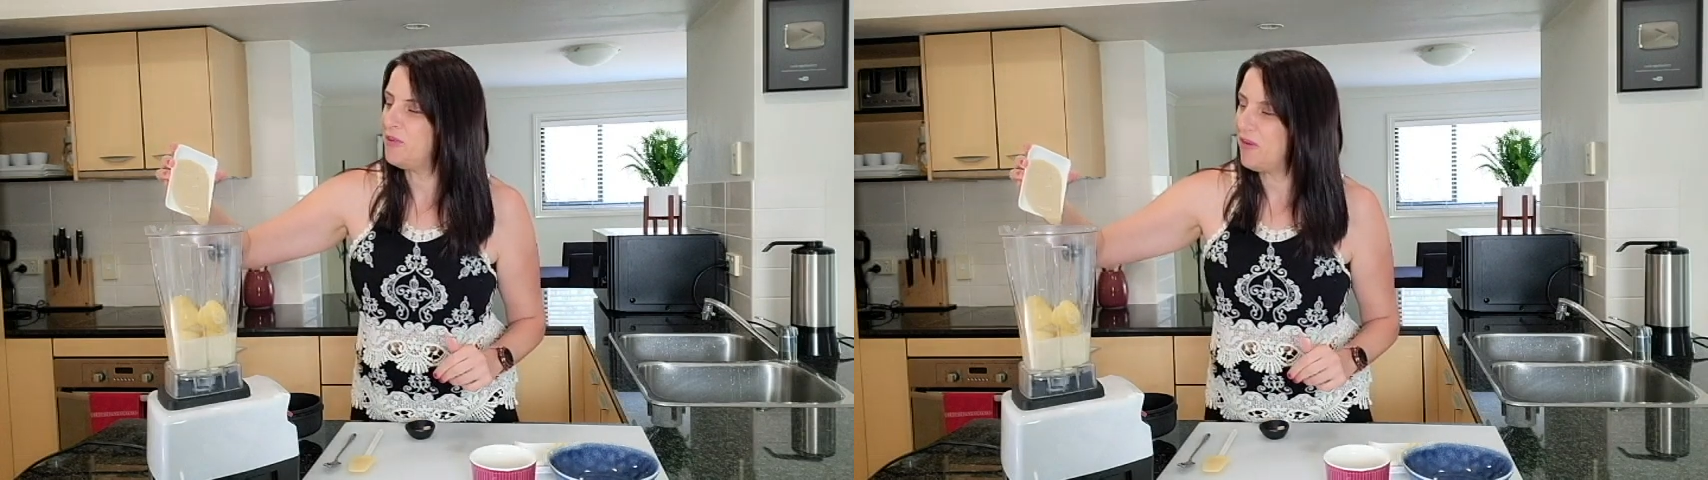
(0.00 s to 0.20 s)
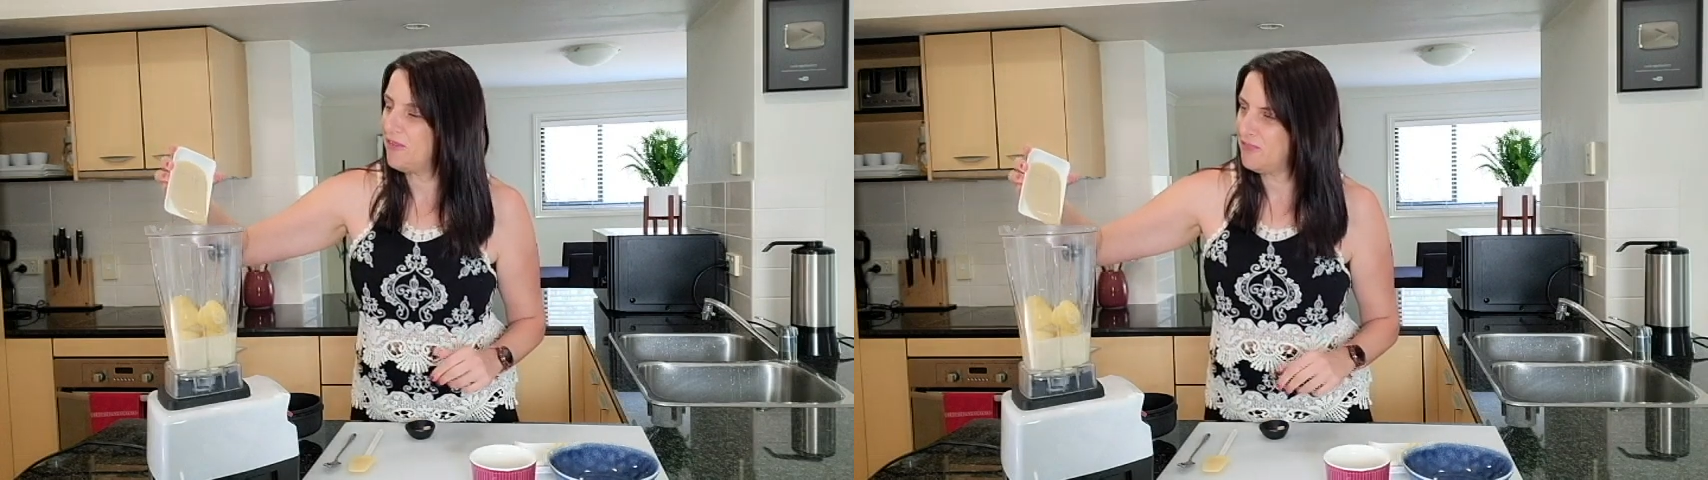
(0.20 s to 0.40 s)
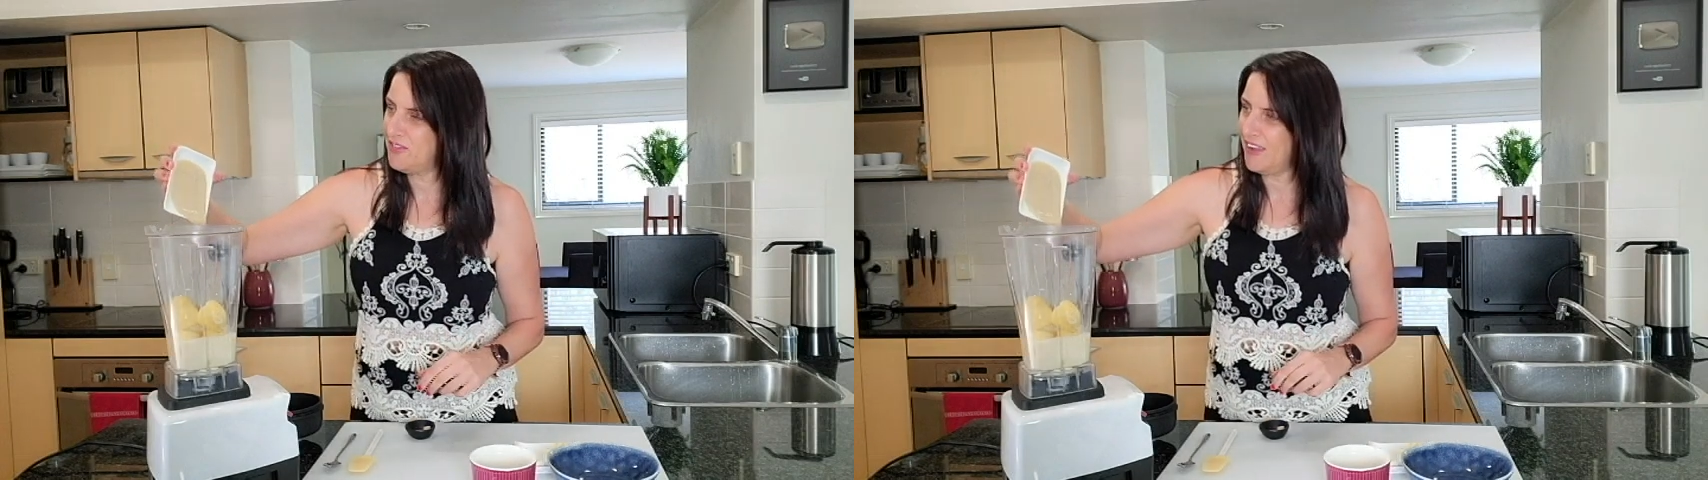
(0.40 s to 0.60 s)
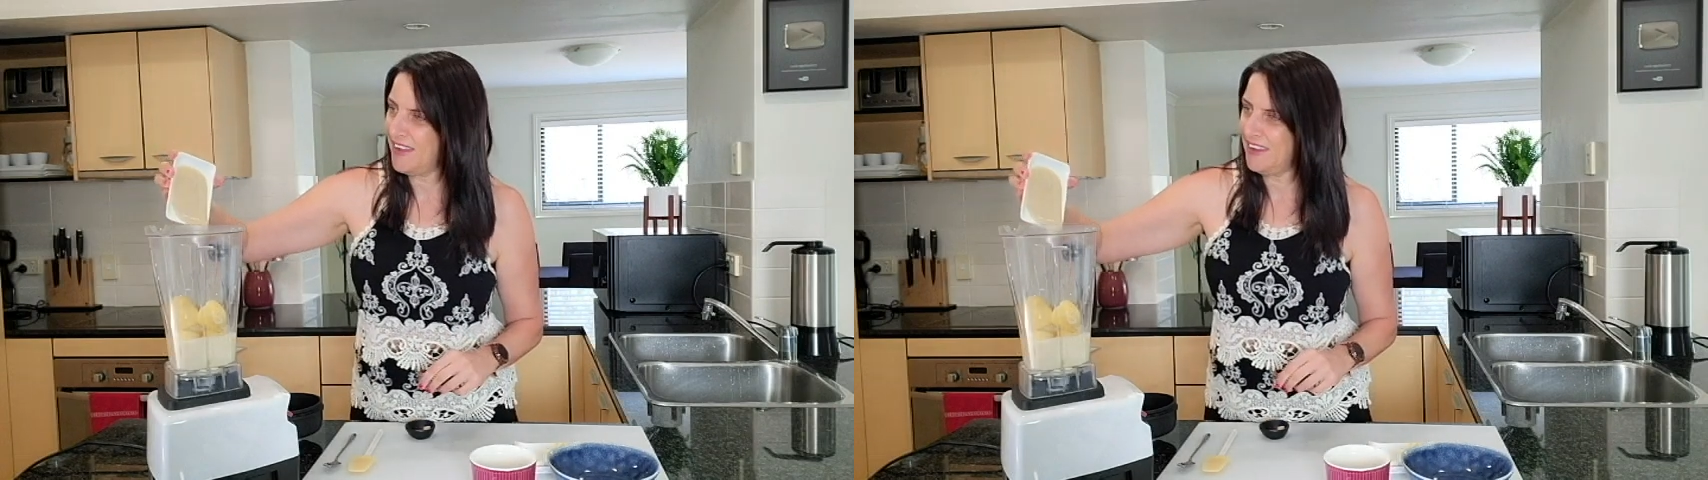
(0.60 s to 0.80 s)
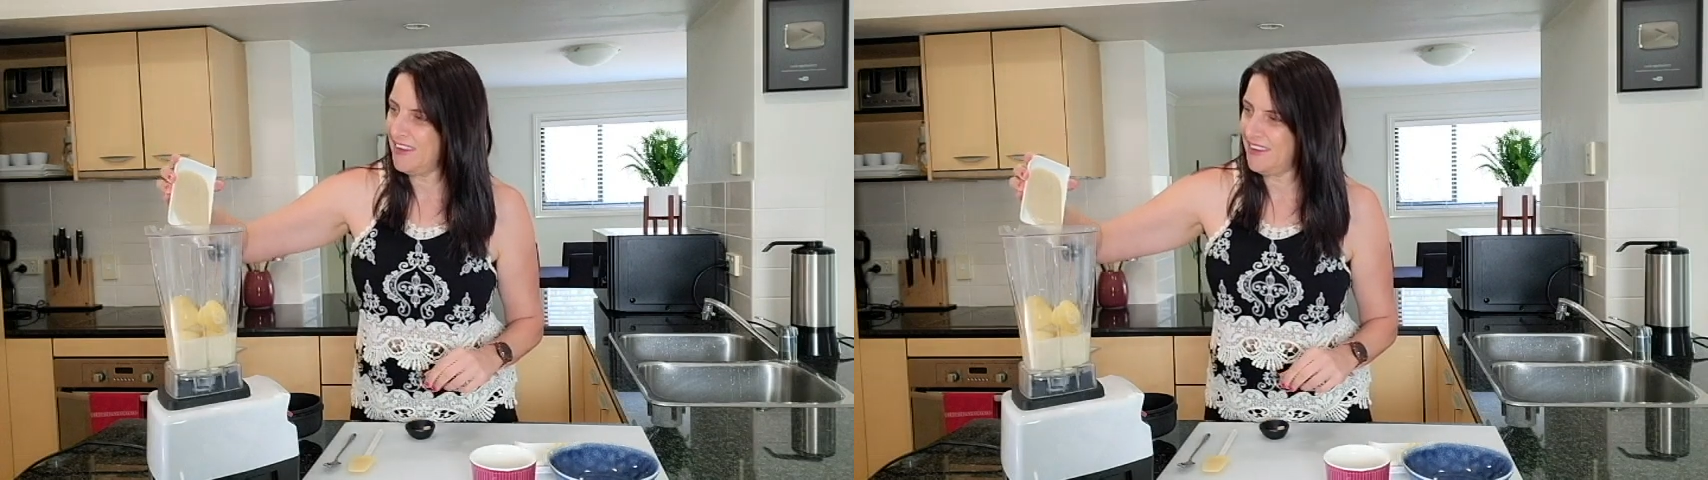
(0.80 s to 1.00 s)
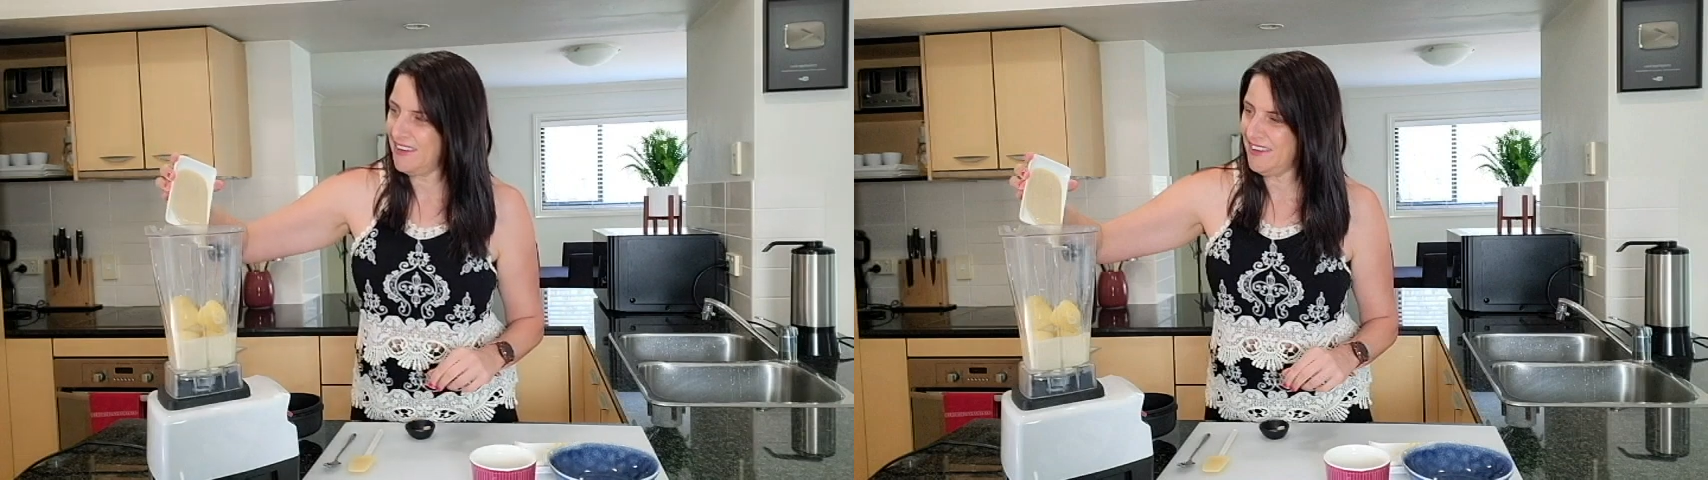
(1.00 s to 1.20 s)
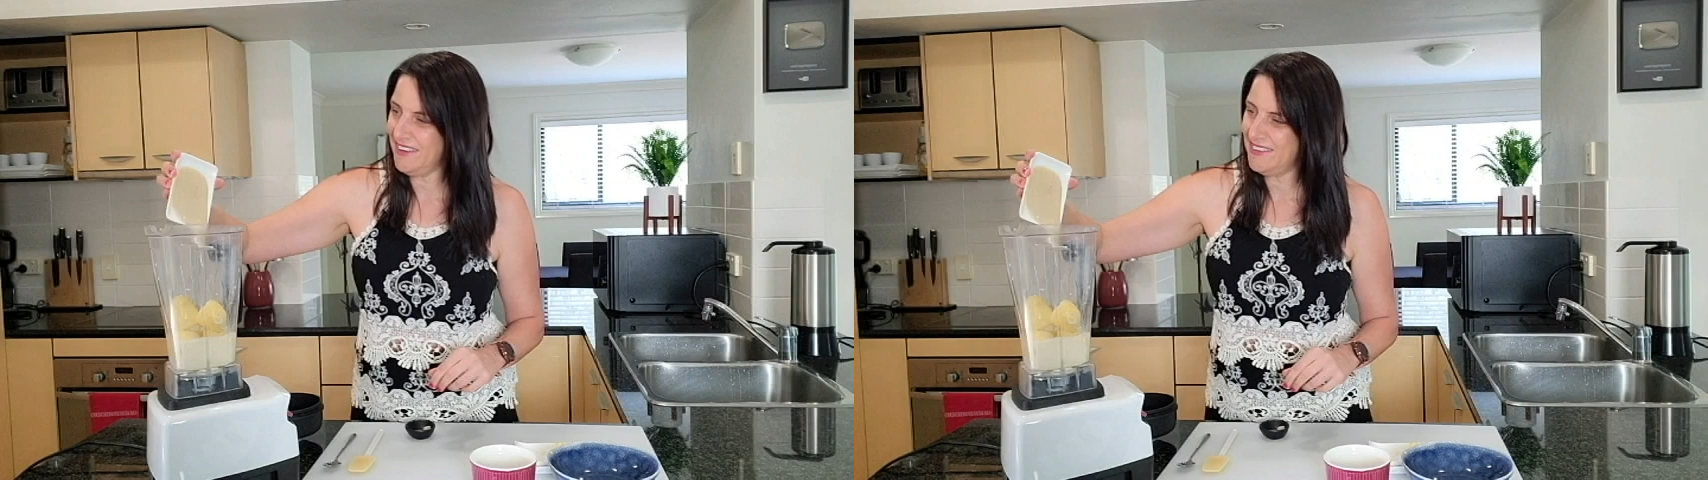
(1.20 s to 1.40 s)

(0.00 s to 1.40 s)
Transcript: of tahini.